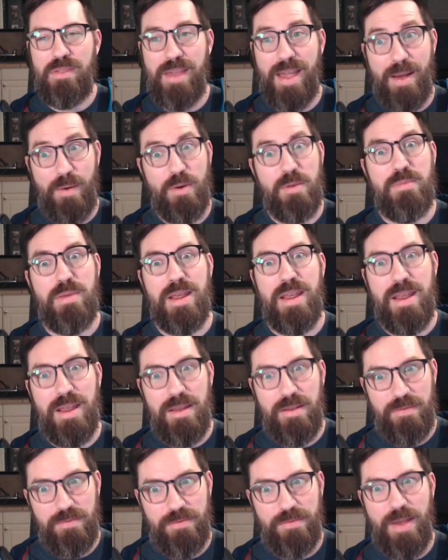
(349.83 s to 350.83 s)
That would
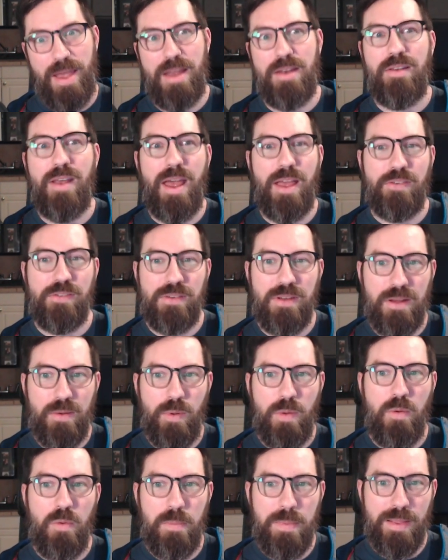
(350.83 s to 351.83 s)
be fantastic.
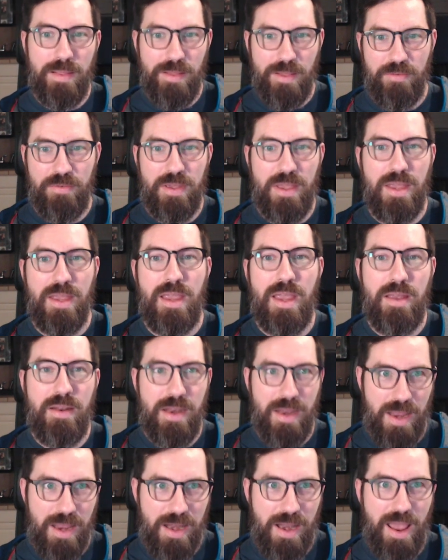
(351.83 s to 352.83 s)
We would be living
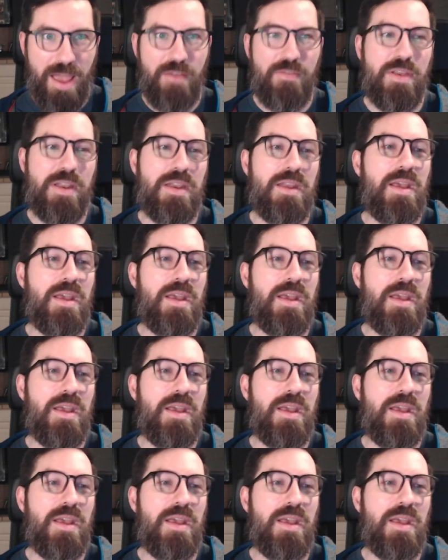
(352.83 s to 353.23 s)
in, in heaven.